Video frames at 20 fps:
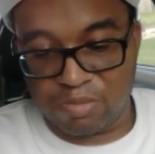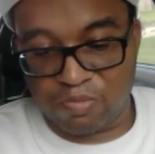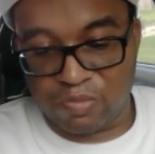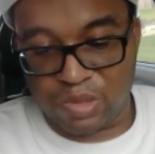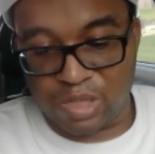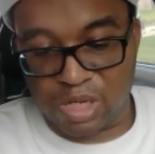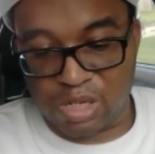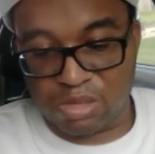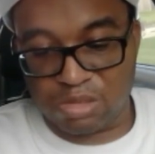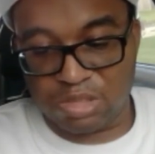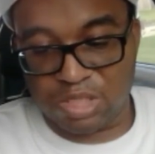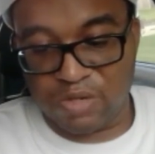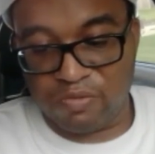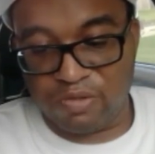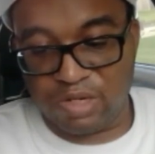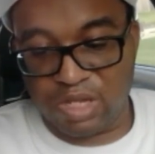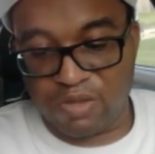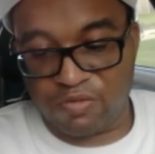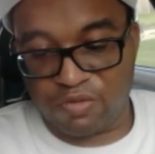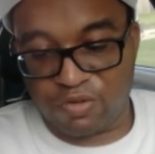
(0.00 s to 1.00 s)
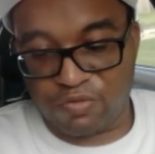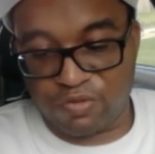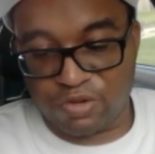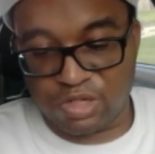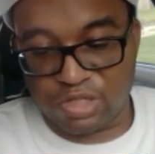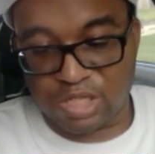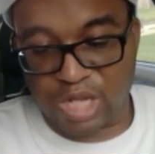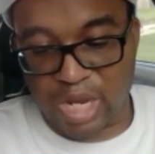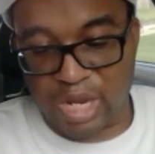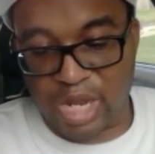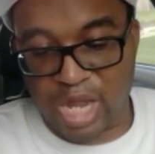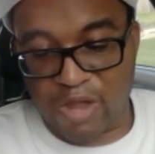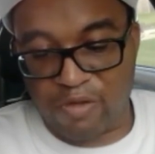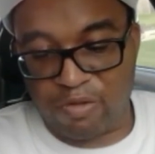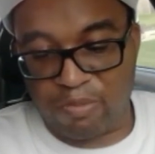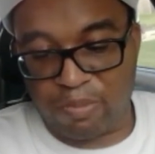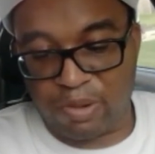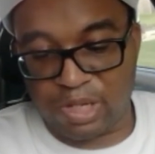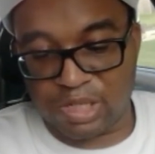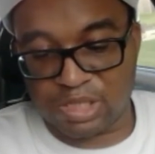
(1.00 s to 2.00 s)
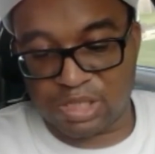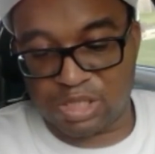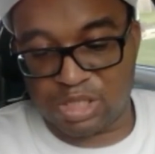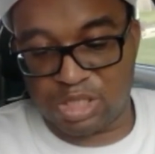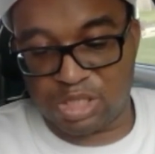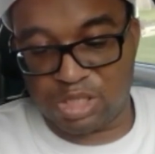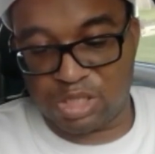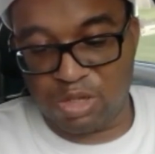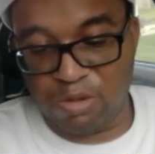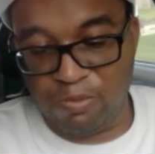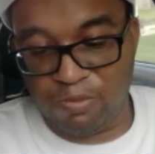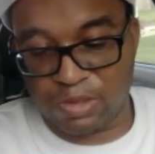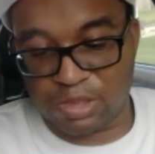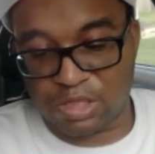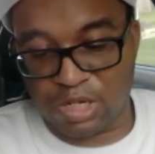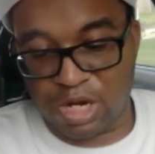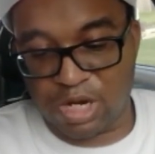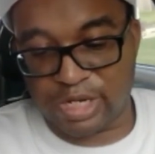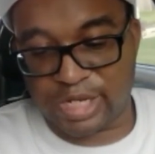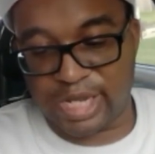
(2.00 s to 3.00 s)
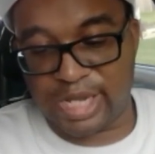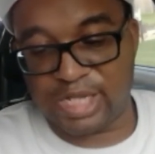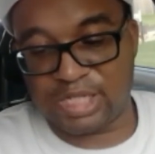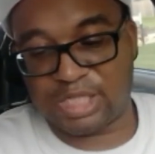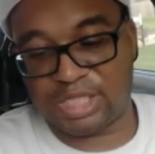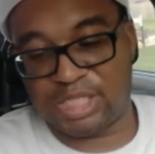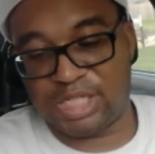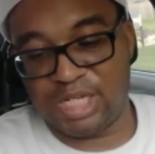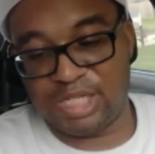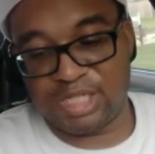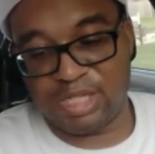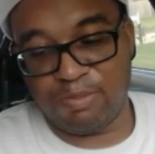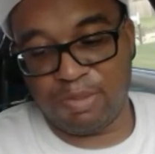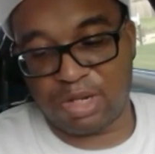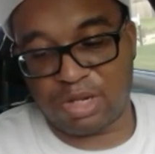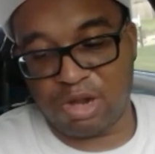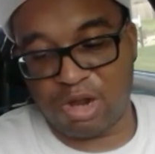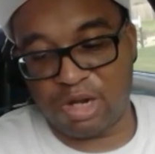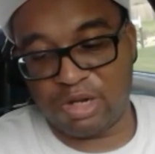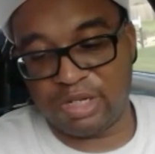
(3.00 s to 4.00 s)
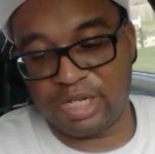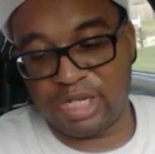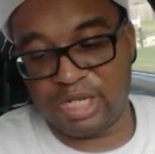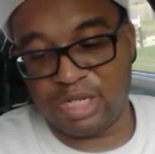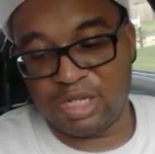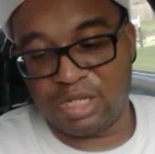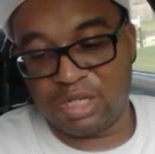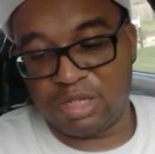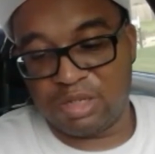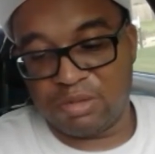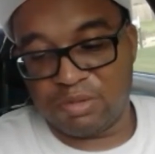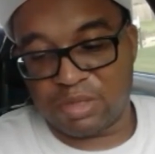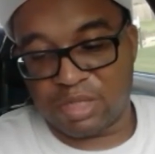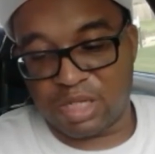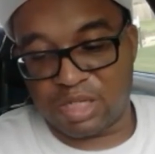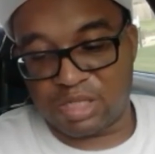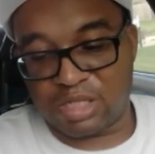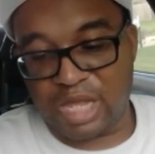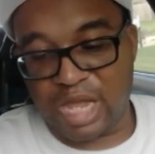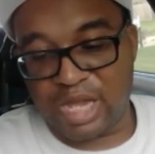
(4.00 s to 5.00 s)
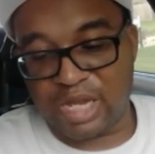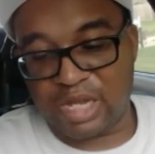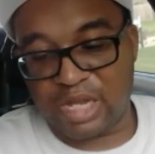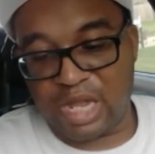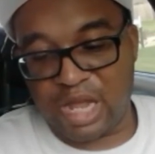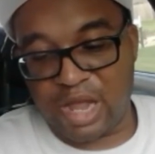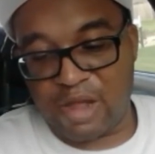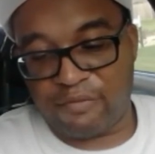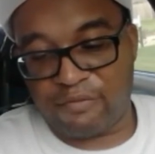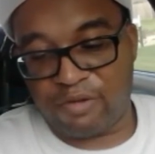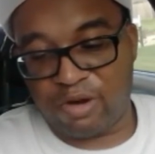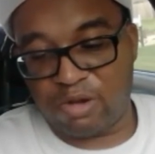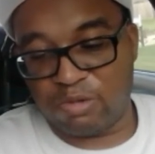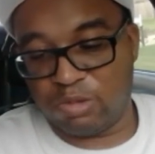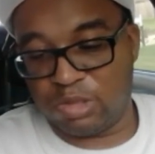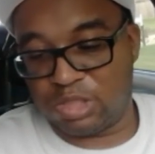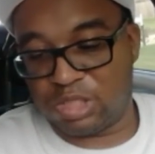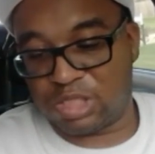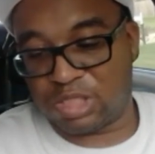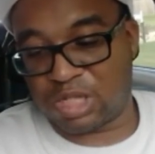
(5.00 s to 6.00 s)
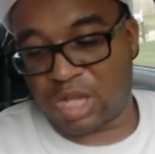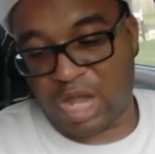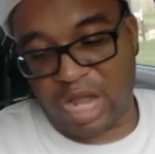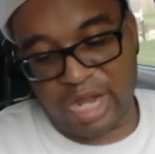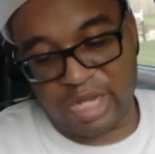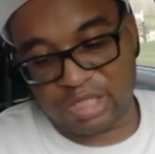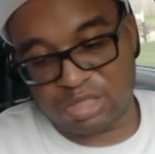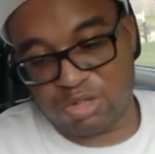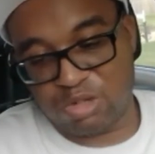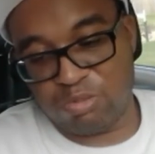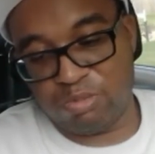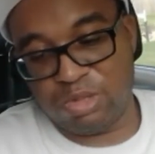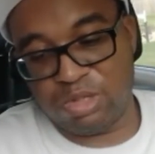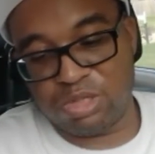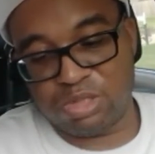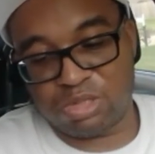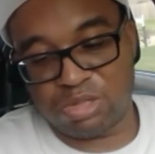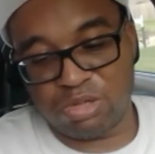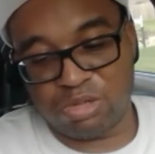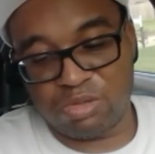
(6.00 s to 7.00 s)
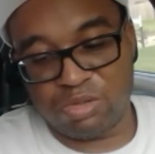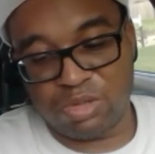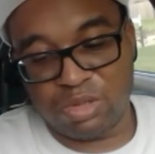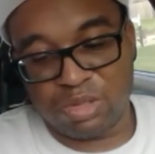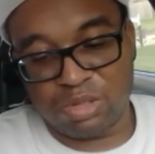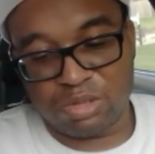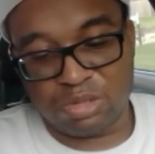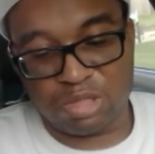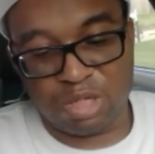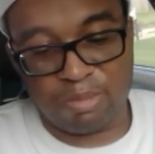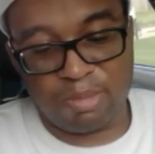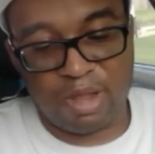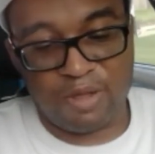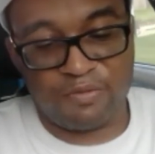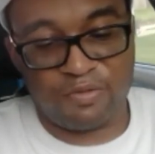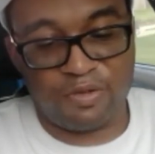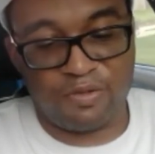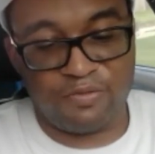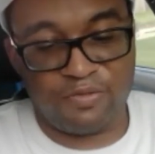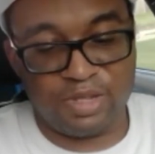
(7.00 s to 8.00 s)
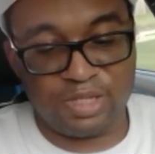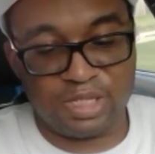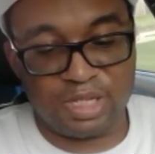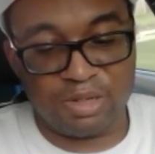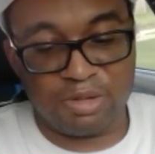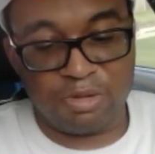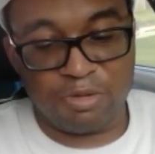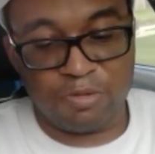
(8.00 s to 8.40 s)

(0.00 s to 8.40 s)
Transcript: Now on DVD for the first time ever, plus superstar guests Jesse McCartney and Zac Efron, which is a high school musical, drop by for a visit.